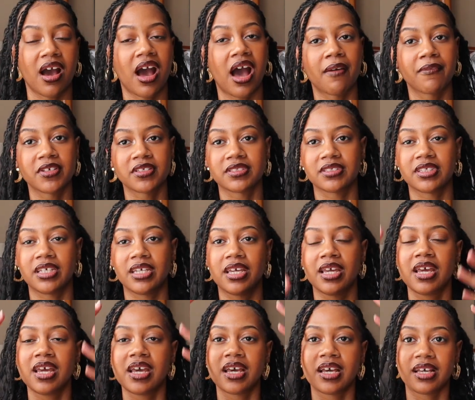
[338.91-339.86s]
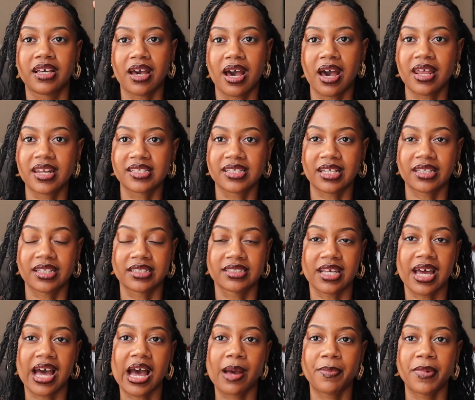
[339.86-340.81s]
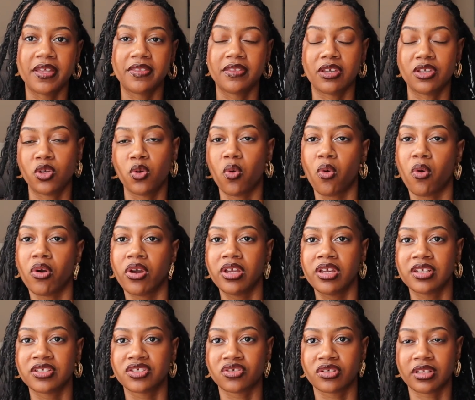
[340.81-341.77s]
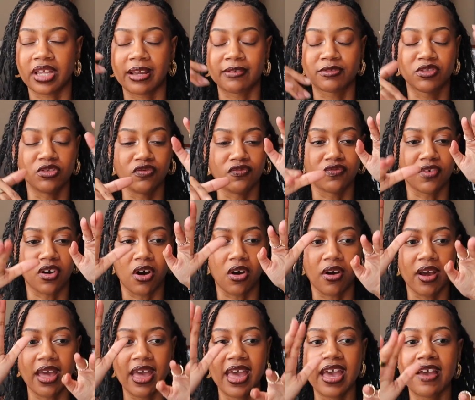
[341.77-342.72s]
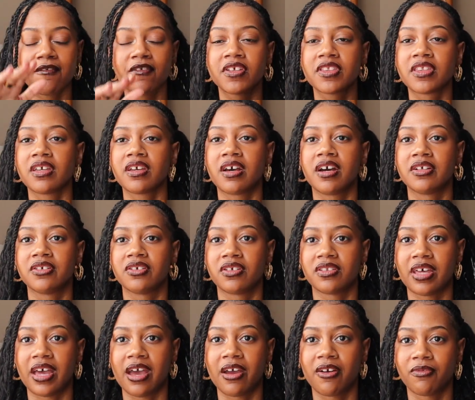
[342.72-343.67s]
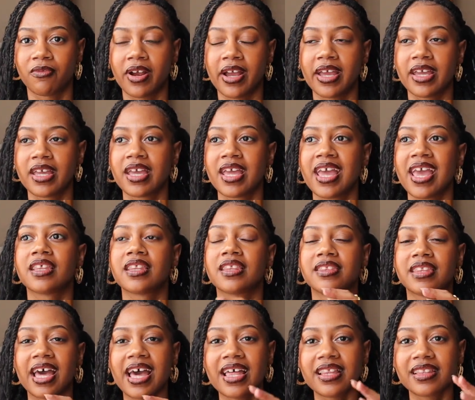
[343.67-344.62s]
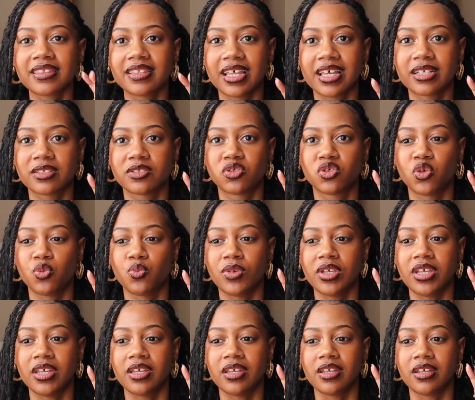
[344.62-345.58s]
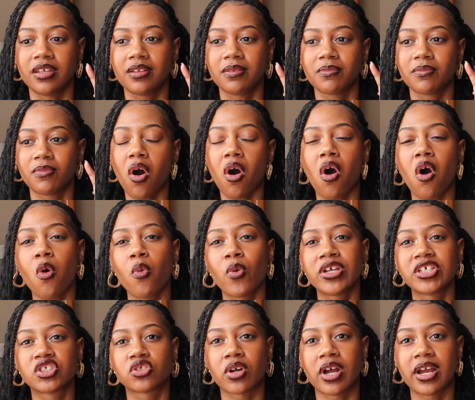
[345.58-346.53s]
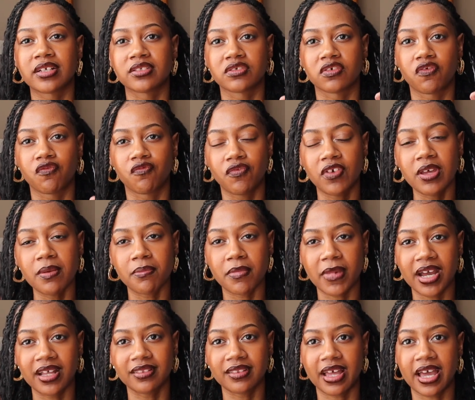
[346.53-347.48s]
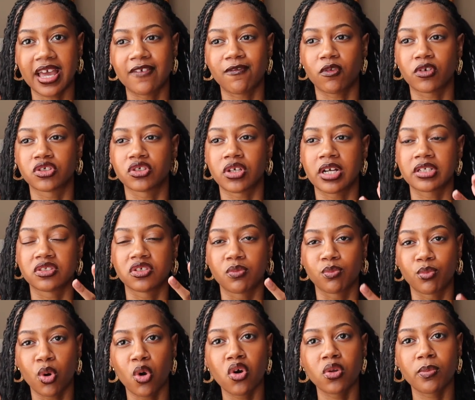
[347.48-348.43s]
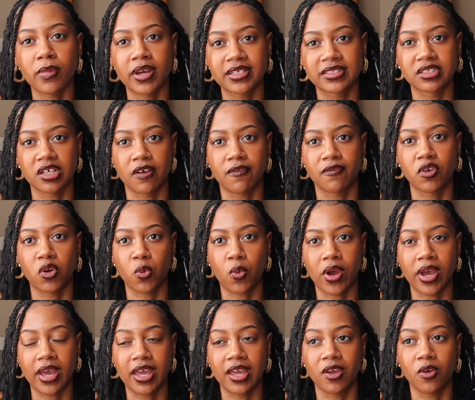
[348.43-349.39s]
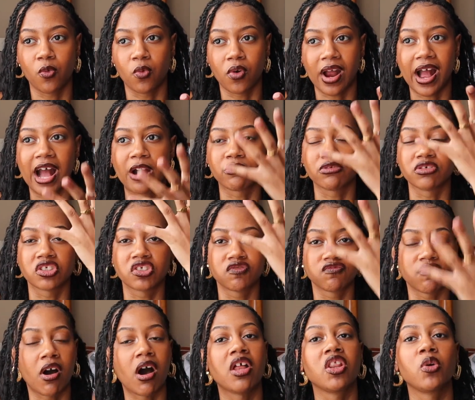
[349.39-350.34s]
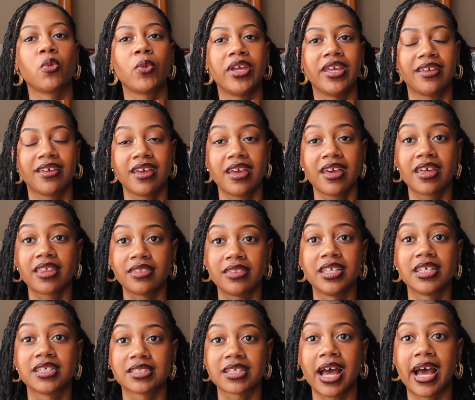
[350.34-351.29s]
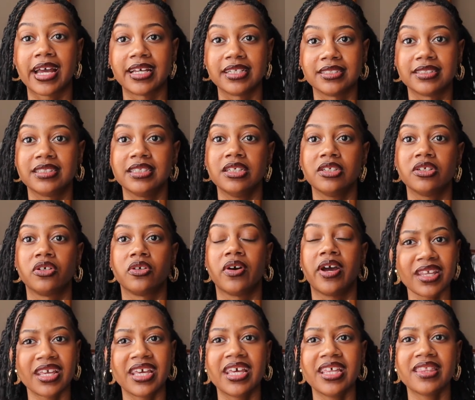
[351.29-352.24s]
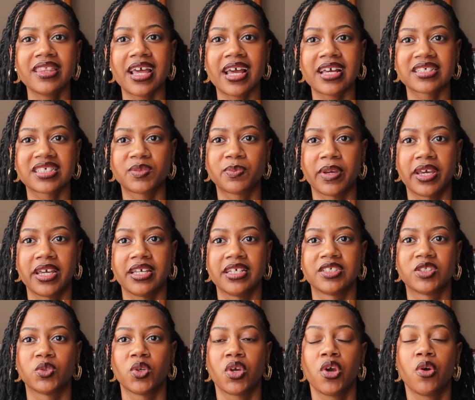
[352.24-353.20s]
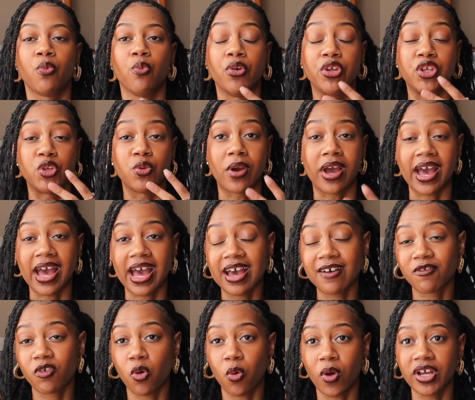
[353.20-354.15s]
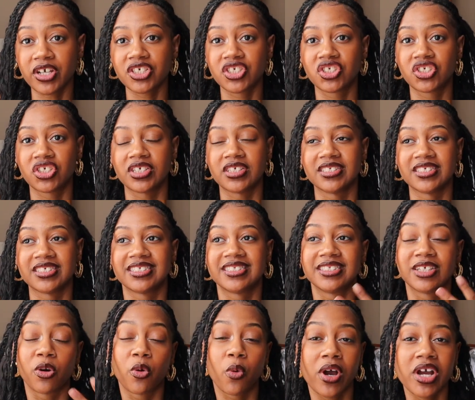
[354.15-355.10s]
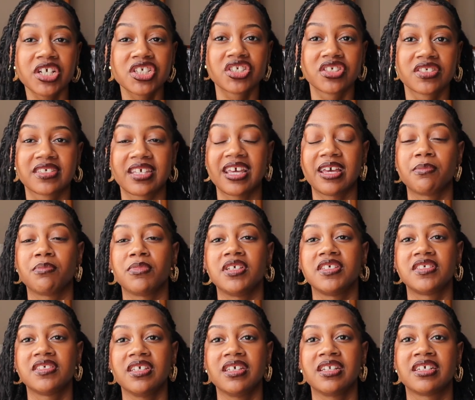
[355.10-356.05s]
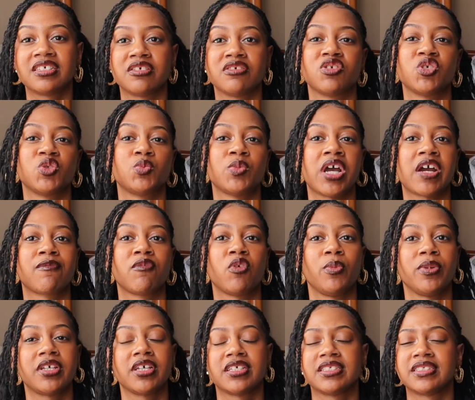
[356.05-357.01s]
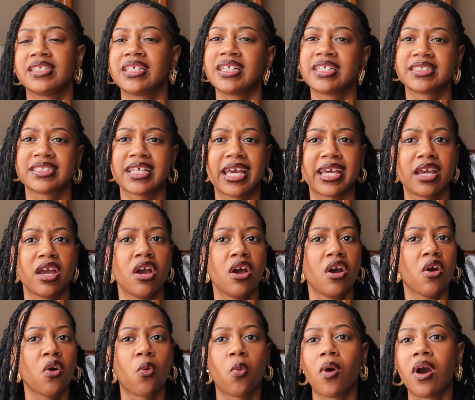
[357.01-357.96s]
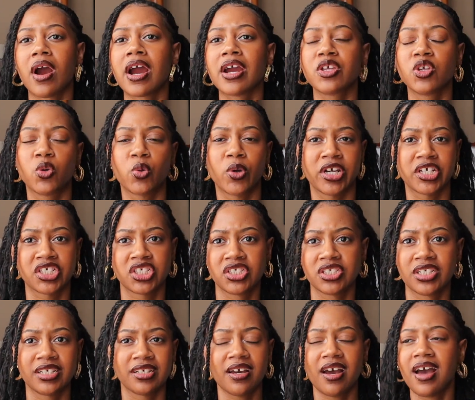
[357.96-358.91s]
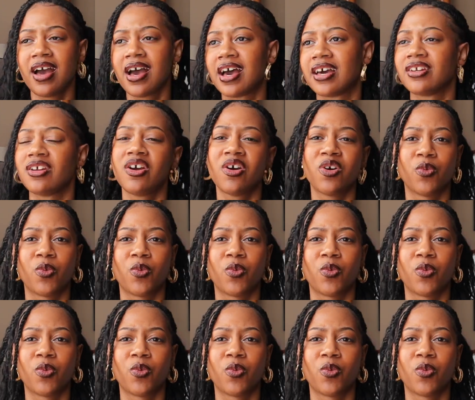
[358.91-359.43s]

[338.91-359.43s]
Obviously, God is at the top, and then you orient your life to follow everything under that, right? That led to me always trying to fit my life or trying to mold myself in a way where I was following this ideal. In that space, when you have questions, the questions can be seen as disrespectful, because then it's like, why are you questioning God?